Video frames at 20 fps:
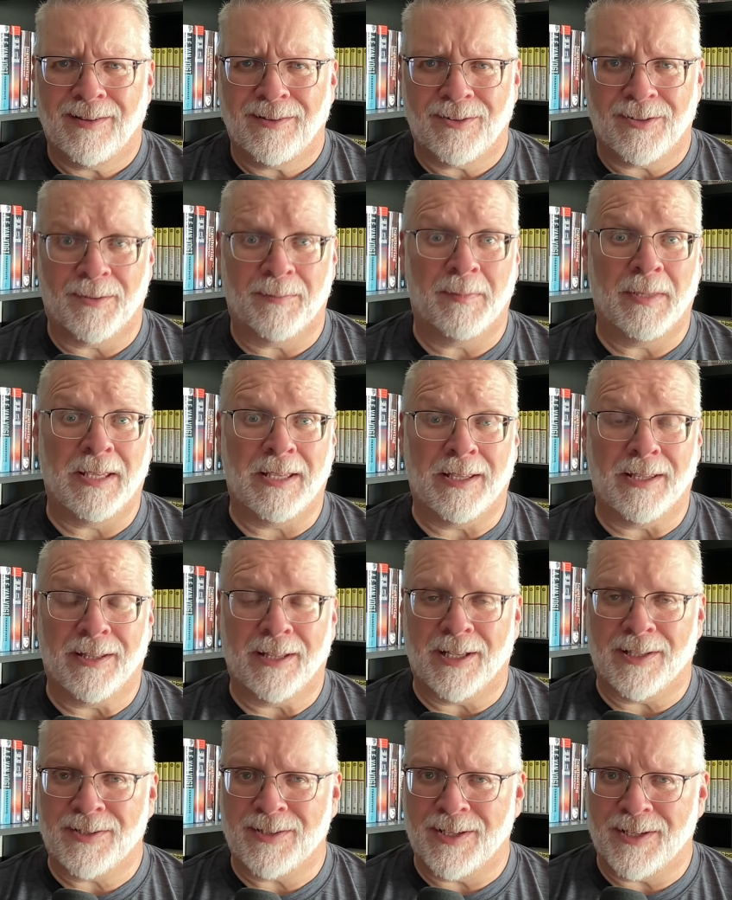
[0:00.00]
To me,
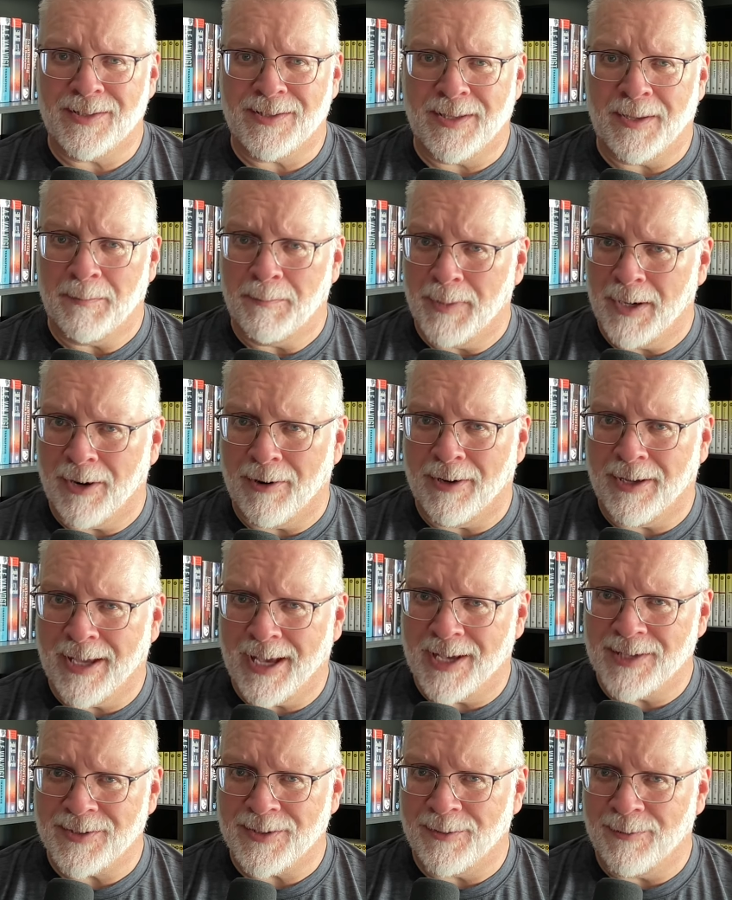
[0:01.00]
that says that Barry
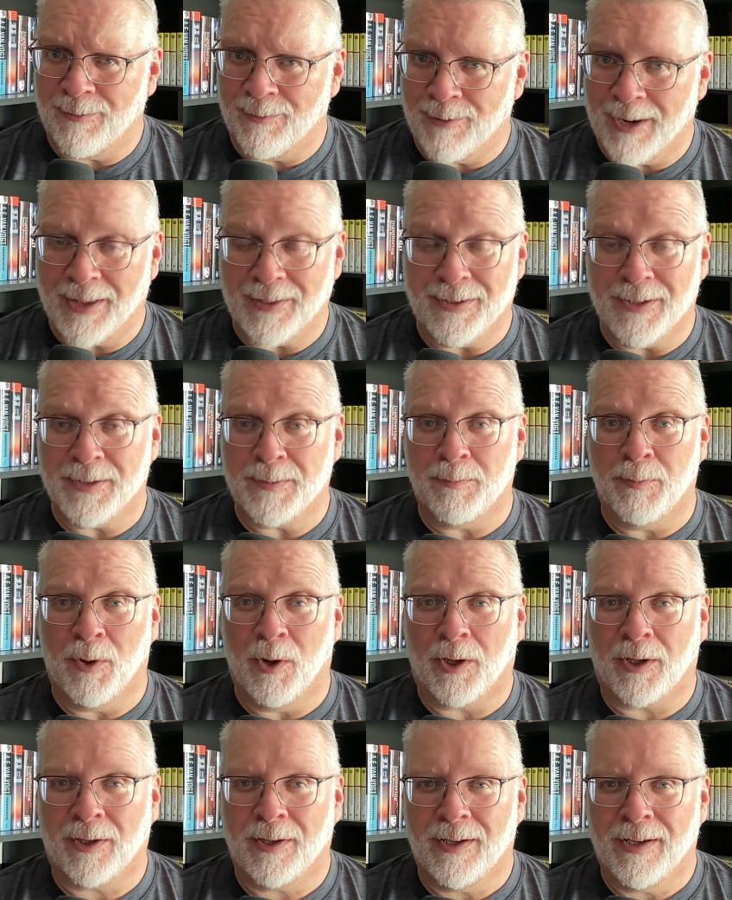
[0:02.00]
hasn't read this
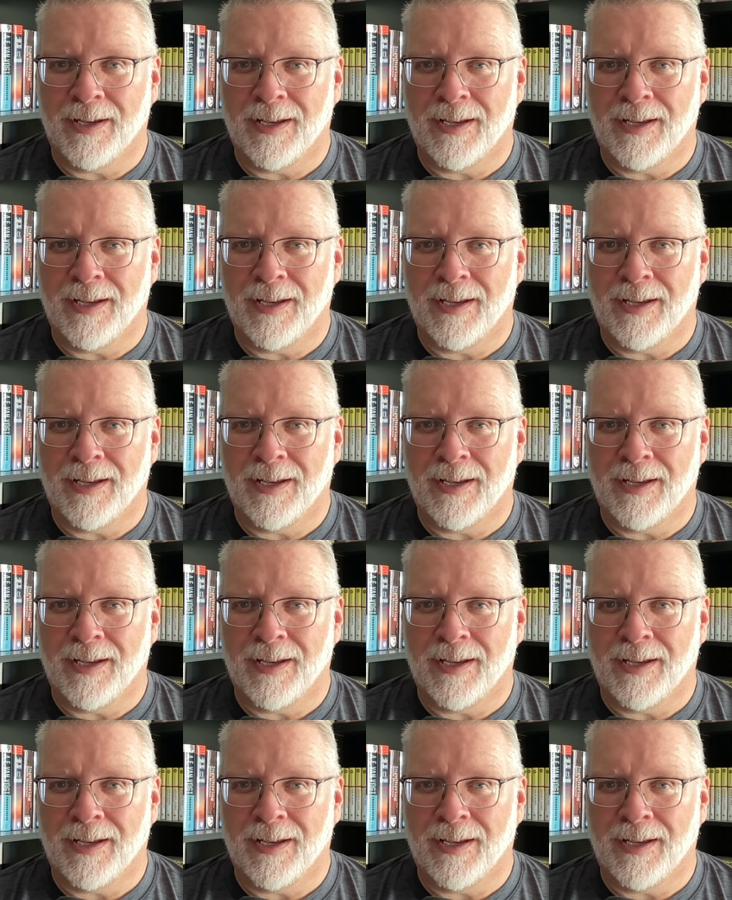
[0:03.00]
book